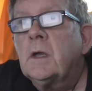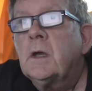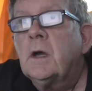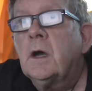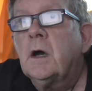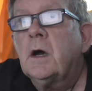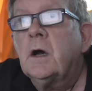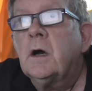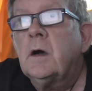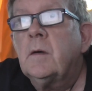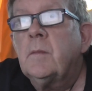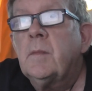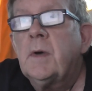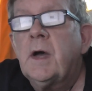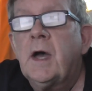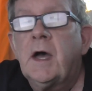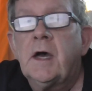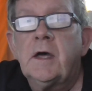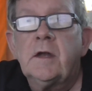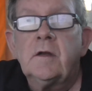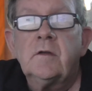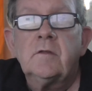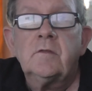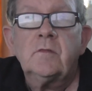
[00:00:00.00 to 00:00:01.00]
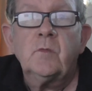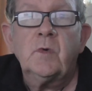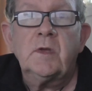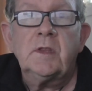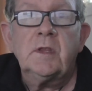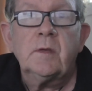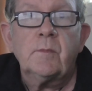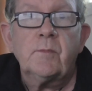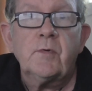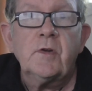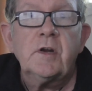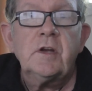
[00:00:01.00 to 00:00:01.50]
And when
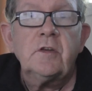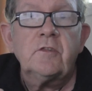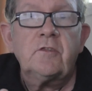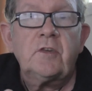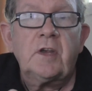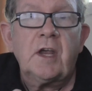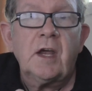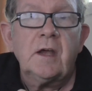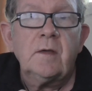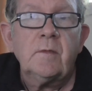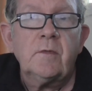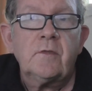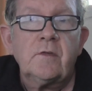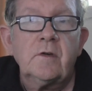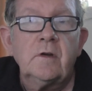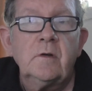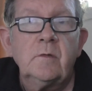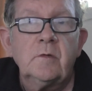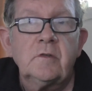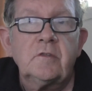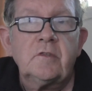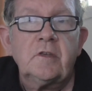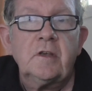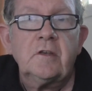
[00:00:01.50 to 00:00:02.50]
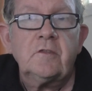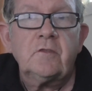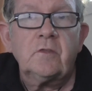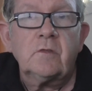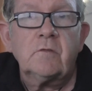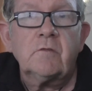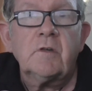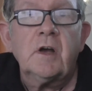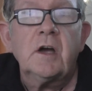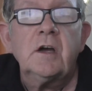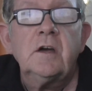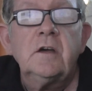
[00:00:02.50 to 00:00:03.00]
the British came through with Cecil
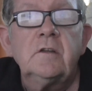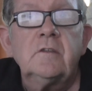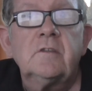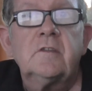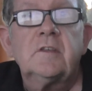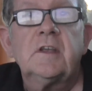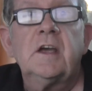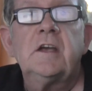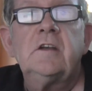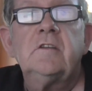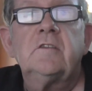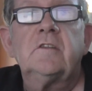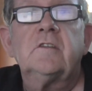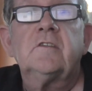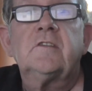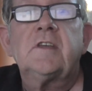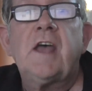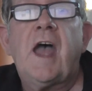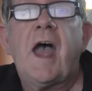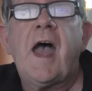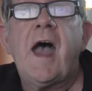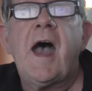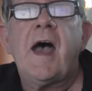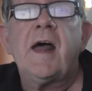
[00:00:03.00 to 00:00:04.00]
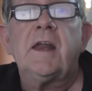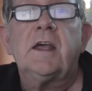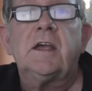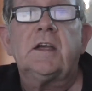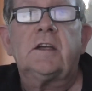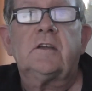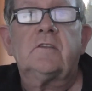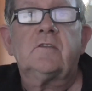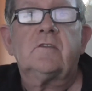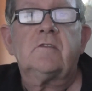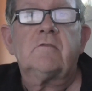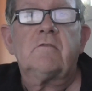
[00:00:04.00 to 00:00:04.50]
Rhodes, they just
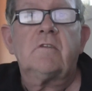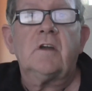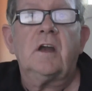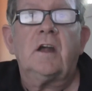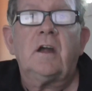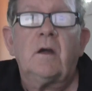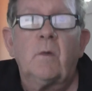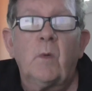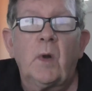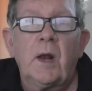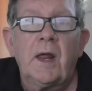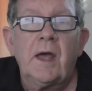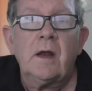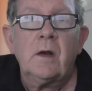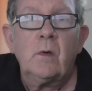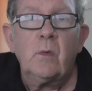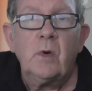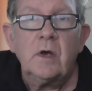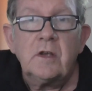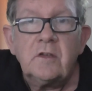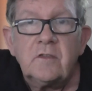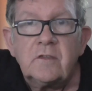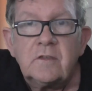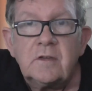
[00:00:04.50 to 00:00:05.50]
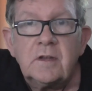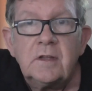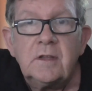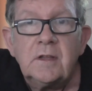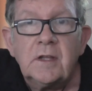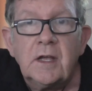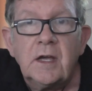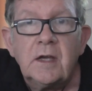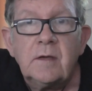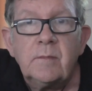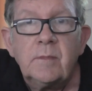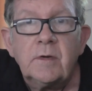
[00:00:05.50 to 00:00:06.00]
annexed Griqualand West, didn't
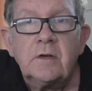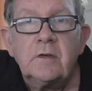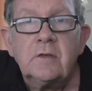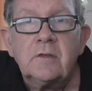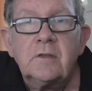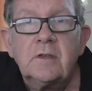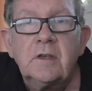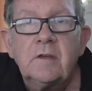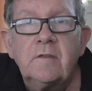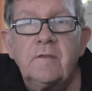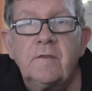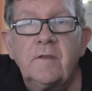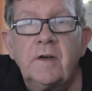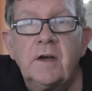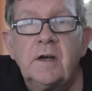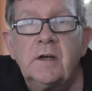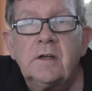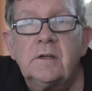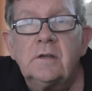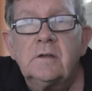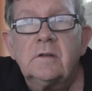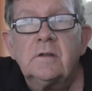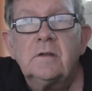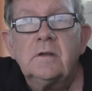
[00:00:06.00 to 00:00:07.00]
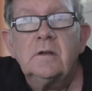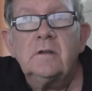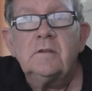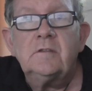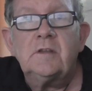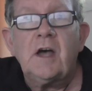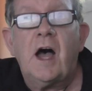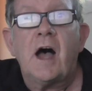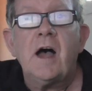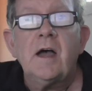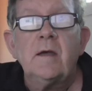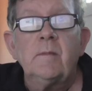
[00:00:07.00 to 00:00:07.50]
they? Because they found
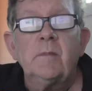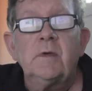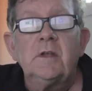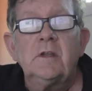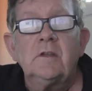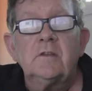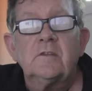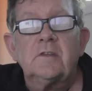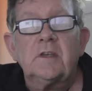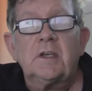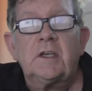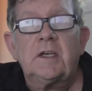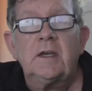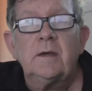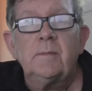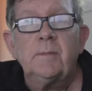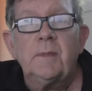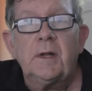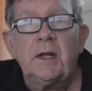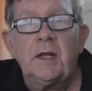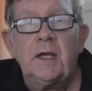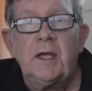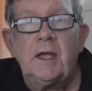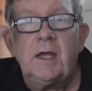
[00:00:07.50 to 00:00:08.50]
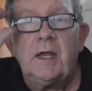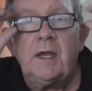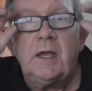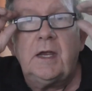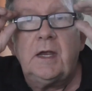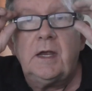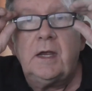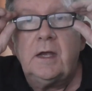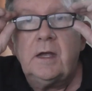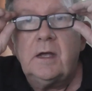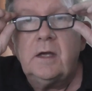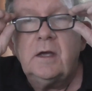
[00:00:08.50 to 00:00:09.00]
diamonds at
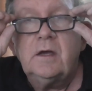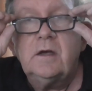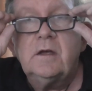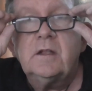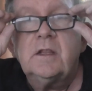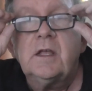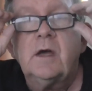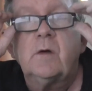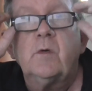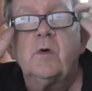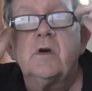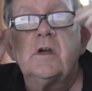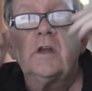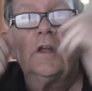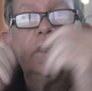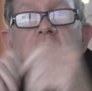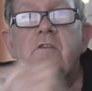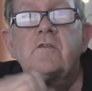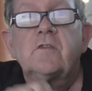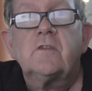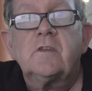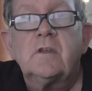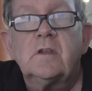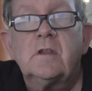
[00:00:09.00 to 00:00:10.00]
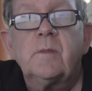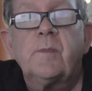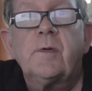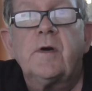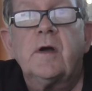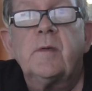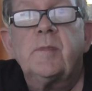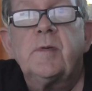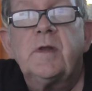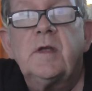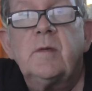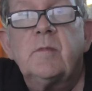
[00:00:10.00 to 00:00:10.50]
Kimberley. They weren't interested in the
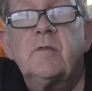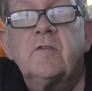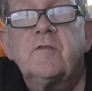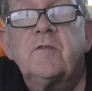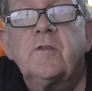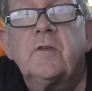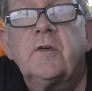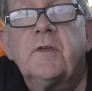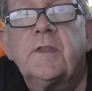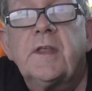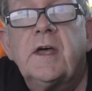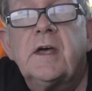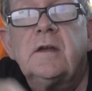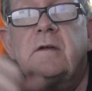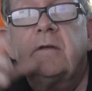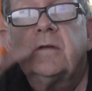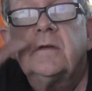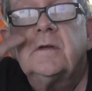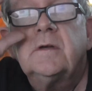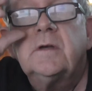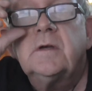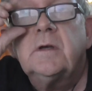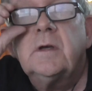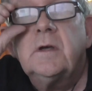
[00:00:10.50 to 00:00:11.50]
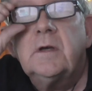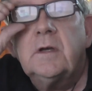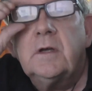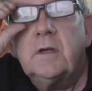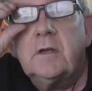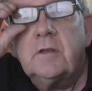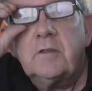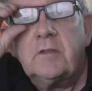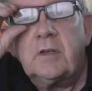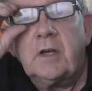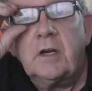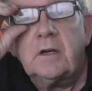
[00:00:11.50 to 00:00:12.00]
property before then.
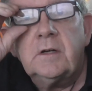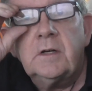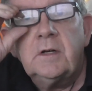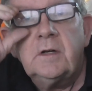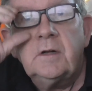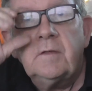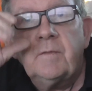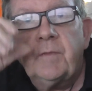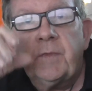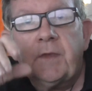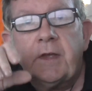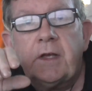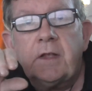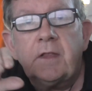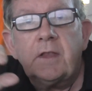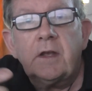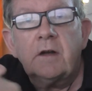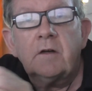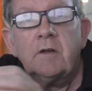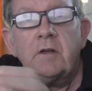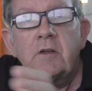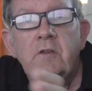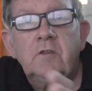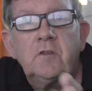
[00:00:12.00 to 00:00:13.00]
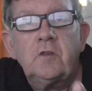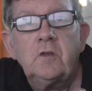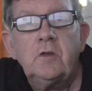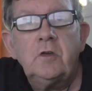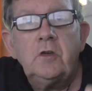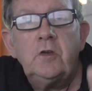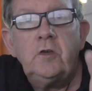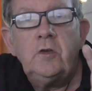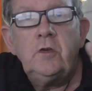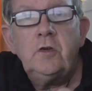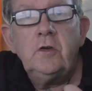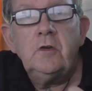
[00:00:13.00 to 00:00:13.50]
So there are two
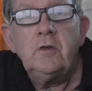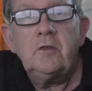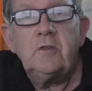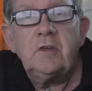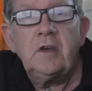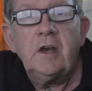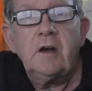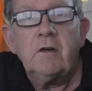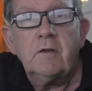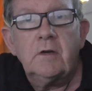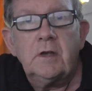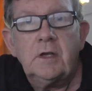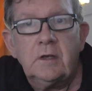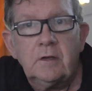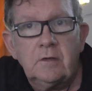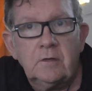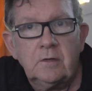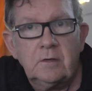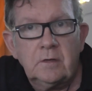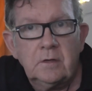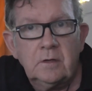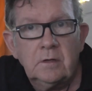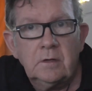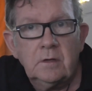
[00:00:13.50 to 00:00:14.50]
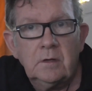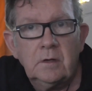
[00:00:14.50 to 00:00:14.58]
huge areas